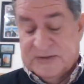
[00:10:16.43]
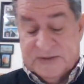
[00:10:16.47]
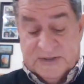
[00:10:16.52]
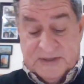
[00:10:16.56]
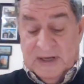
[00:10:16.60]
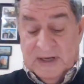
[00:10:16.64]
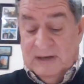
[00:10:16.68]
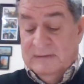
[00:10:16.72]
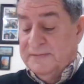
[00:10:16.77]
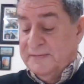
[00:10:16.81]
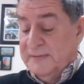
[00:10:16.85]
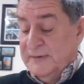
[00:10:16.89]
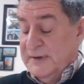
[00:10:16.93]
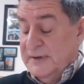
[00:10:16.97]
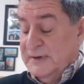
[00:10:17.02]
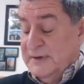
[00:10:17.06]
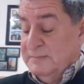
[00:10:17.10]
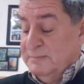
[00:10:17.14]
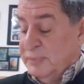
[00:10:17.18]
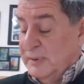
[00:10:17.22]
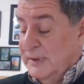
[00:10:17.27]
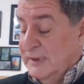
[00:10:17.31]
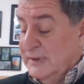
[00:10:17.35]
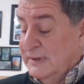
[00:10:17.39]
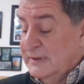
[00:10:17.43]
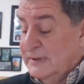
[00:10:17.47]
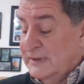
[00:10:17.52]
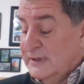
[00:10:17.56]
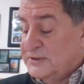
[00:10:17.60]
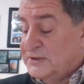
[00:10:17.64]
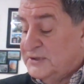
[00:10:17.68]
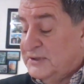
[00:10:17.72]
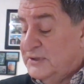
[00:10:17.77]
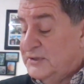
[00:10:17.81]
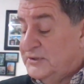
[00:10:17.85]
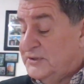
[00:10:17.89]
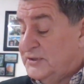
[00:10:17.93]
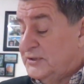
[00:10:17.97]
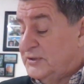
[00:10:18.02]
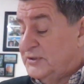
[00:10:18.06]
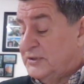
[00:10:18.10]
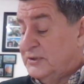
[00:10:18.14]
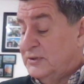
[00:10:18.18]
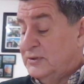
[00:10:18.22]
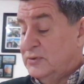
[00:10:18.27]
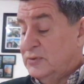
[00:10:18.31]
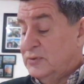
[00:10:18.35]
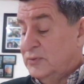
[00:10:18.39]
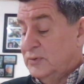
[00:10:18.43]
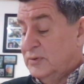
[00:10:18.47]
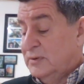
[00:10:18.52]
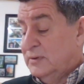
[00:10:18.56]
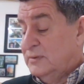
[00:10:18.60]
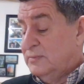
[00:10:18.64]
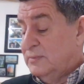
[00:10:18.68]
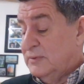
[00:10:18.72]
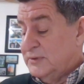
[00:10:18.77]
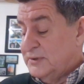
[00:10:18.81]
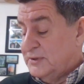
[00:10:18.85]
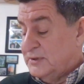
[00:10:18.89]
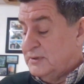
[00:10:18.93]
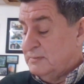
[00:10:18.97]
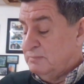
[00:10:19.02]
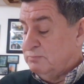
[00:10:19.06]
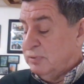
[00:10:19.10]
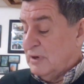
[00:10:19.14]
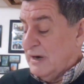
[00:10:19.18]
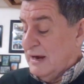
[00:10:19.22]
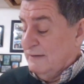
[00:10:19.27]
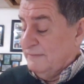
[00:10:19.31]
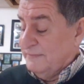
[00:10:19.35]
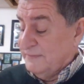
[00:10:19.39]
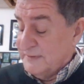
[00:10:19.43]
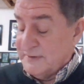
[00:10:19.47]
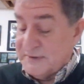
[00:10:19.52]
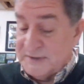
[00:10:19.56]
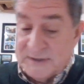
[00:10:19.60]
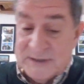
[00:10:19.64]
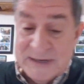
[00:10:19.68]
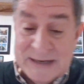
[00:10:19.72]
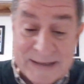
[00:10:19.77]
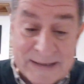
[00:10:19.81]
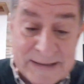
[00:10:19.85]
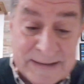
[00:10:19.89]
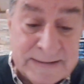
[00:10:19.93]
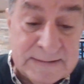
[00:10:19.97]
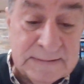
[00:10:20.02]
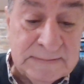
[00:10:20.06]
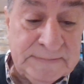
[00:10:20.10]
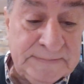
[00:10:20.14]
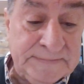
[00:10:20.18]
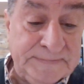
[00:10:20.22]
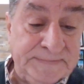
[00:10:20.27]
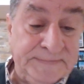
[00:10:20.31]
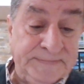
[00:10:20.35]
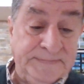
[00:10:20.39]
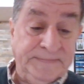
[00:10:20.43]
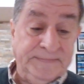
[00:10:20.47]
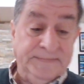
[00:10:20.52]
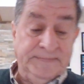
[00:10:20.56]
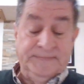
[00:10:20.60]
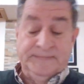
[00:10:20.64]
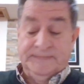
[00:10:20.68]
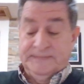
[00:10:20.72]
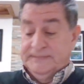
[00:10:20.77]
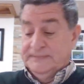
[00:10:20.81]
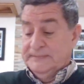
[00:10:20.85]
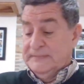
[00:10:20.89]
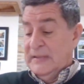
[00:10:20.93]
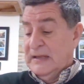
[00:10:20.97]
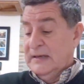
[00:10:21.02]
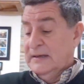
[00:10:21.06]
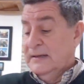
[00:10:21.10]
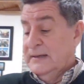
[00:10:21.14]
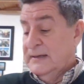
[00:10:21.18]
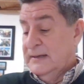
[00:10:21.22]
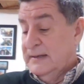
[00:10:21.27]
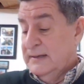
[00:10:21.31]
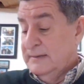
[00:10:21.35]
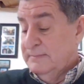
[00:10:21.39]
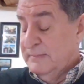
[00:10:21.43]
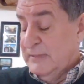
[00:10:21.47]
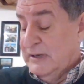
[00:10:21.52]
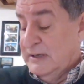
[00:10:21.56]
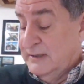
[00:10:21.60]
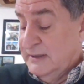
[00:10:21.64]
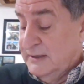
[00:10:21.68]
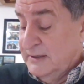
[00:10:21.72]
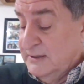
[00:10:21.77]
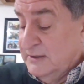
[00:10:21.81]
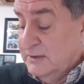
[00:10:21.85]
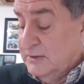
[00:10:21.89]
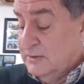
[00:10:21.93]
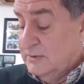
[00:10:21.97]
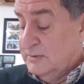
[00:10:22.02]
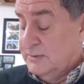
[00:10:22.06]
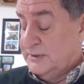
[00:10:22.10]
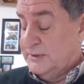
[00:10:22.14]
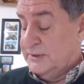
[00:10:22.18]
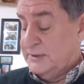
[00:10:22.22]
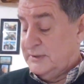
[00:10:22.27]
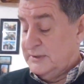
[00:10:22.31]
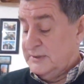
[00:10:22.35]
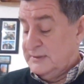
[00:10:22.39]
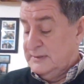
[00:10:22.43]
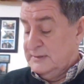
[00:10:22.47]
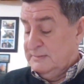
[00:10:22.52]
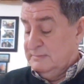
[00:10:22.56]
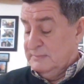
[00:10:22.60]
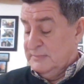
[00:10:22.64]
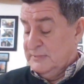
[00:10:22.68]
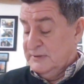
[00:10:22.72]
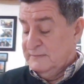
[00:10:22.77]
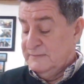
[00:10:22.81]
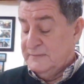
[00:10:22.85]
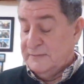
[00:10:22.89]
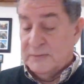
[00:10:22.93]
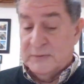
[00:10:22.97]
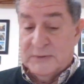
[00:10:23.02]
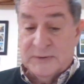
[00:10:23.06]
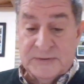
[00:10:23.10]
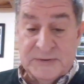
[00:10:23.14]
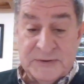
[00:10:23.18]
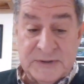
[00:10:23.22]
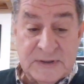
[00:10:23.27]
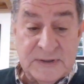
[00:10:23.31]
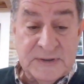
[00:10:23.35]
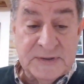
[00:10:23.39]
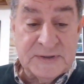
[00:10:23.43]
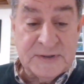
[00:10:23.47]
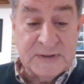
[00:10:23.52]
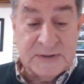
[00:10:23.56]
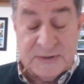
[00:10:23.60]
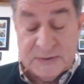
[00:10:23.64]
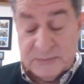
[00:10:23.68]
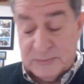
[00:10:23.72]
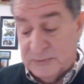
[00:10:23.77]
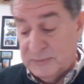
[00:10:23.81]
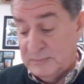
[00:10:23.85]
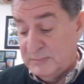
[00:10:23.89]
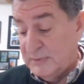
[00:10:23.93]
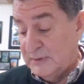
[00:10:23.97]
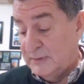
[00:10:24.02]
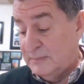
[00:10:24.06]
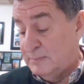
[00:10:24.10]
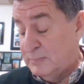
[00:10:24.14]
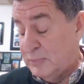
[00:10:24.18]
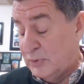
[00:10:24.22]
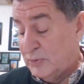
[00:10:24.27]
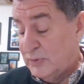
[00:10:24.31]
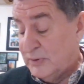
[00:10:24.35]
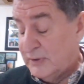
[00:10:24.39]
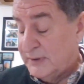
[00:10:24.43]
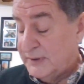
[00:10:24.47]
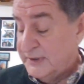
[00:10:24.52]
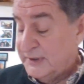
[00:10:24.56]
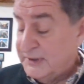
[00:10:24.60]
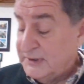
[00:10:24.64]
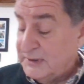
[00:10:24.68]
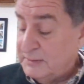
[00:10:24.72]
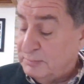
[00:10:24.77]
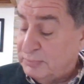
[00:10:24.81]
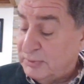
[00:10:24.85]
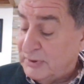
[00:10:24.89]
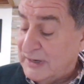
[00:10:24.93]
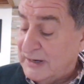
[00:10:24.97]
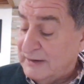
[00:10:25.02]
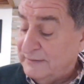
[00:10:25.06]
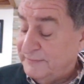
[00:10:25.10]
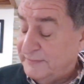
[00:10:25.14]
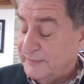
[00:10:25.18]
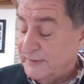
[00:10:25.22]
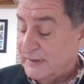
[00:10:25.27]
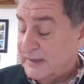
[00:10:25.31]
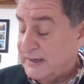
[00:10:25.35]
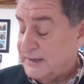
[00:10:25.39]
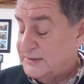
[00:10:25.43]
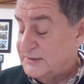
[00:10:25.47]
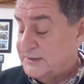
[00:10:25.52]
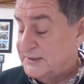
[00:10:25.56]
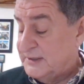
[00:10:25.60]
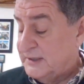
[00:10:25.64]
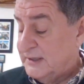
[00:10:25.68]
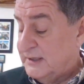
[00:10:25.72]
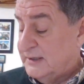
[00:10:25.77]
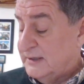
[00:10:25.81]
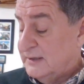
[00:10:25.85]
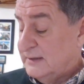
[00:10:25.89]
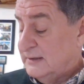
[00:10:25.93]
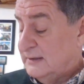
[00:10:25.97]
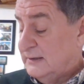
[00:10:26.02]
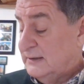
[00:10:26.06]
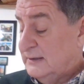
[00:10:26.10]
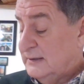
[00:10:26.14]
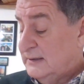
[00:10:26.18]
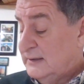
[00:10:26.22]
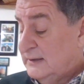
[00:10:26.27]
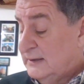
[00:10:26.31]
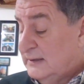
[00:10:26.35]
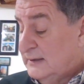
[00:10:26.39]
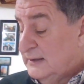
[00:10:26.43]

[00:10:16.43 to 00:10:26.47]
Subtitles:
The suffering and pain that Jesus endured was prophesied many years before Jesus would be born in the prophet Isaiah